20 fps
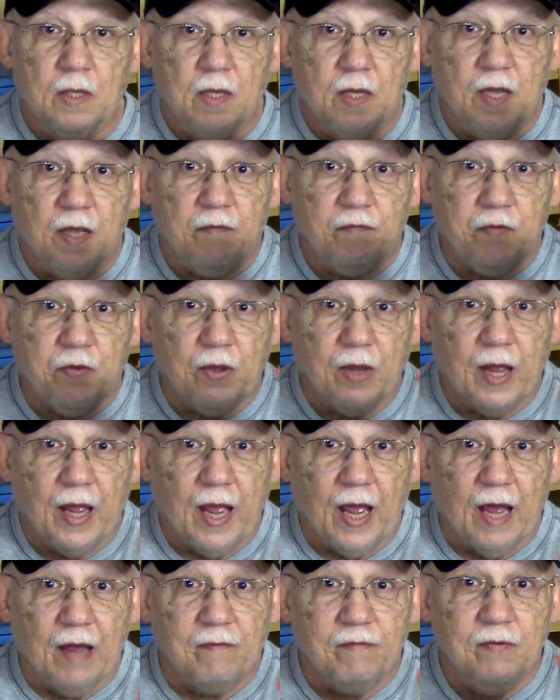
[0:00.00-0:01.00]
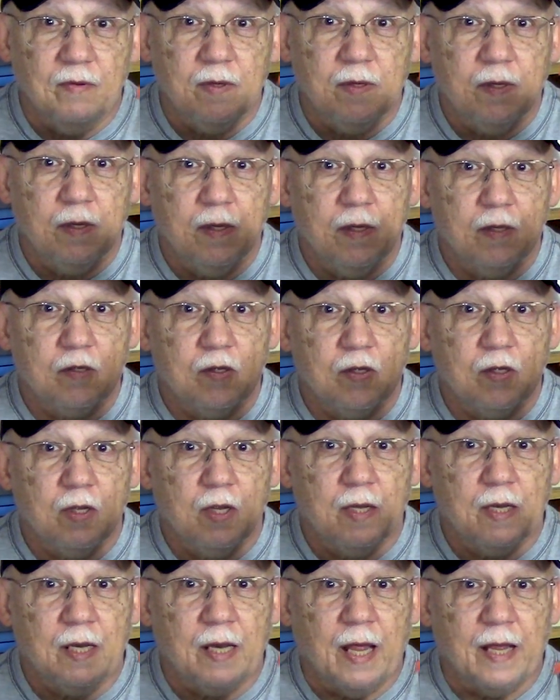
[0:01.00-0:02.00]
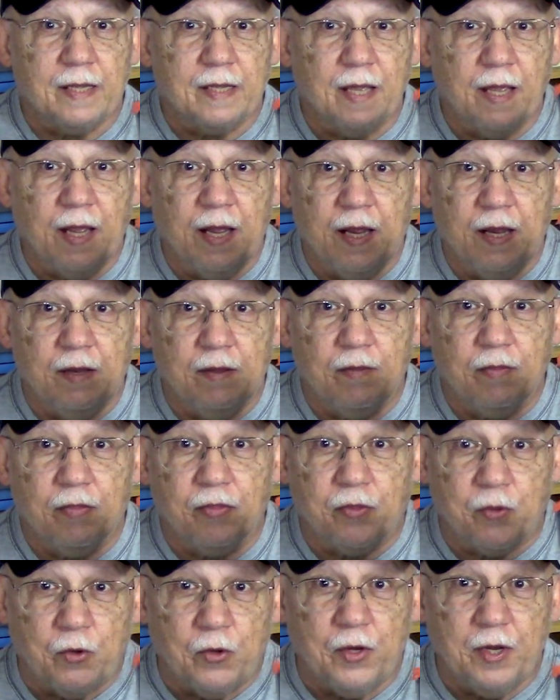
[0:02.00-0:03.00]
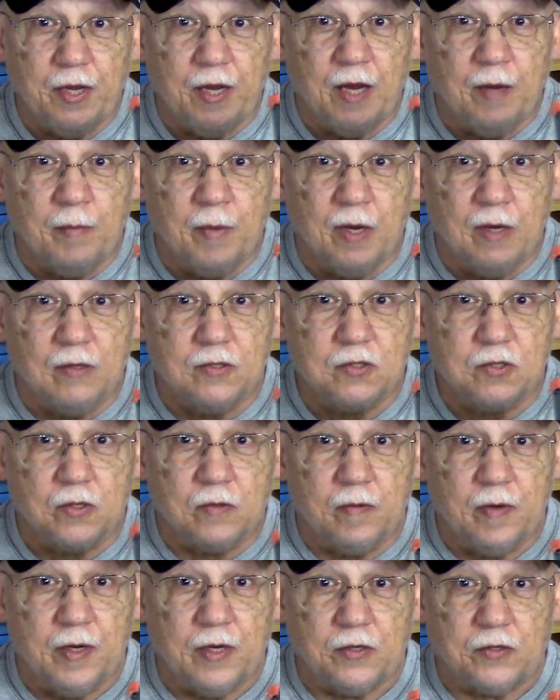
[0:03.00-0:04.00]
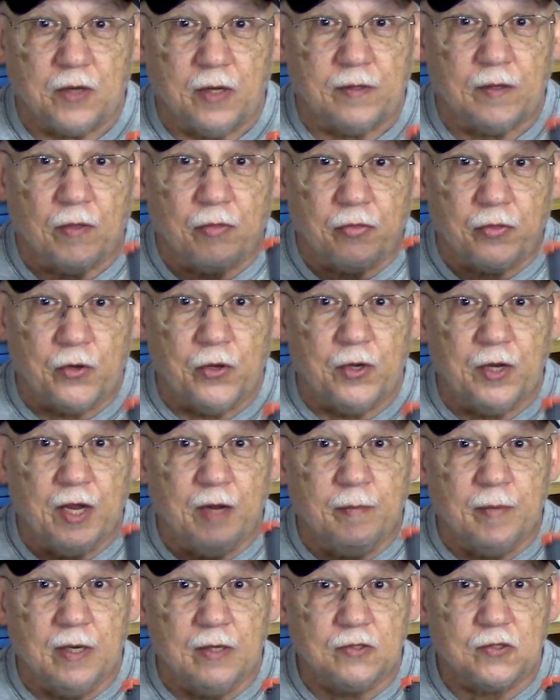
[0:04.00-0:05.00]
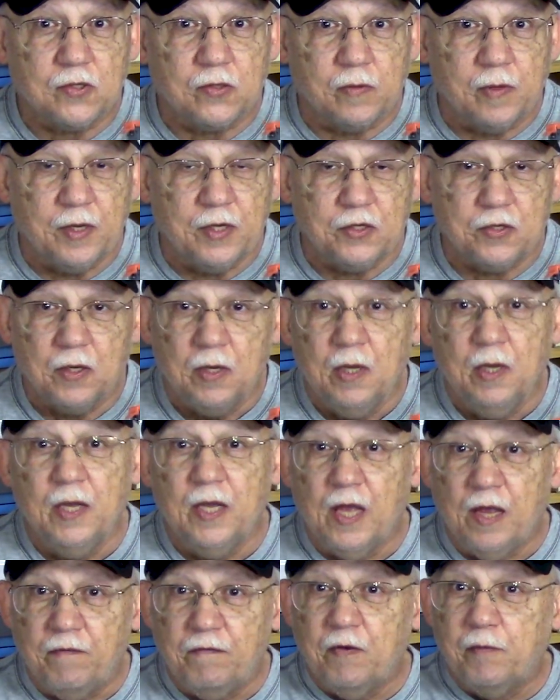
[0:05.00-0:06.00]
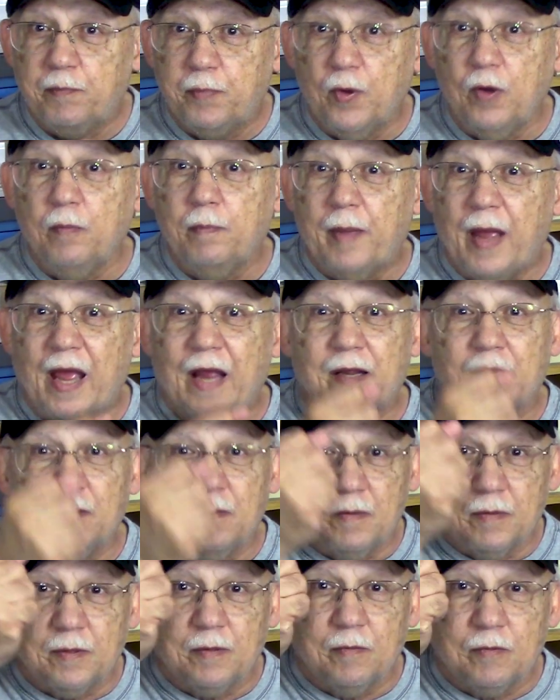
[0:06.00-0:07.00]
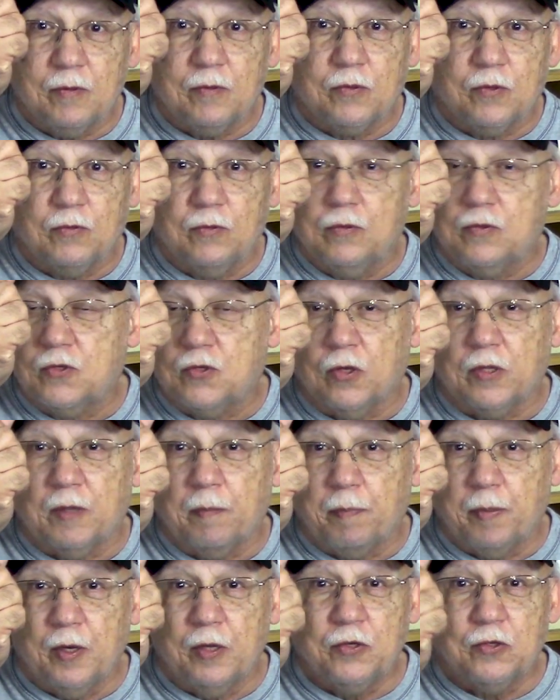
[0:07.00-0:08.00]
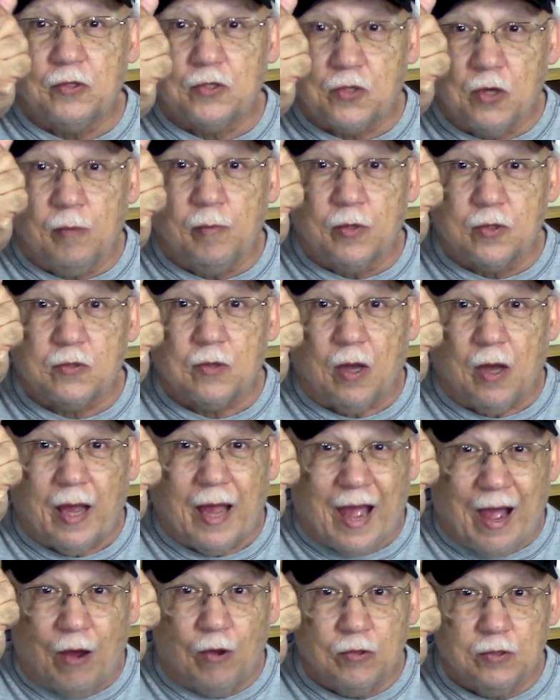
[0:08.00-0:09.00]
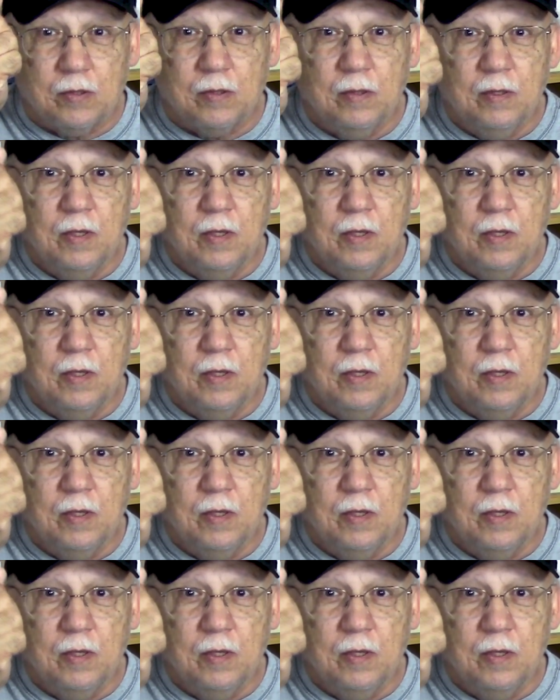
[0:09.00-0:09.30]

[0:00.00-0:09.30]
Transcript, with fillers: if you have like a 30 ml syringe, and the 30 ml syringe, if you pull back so the plunger is almost out,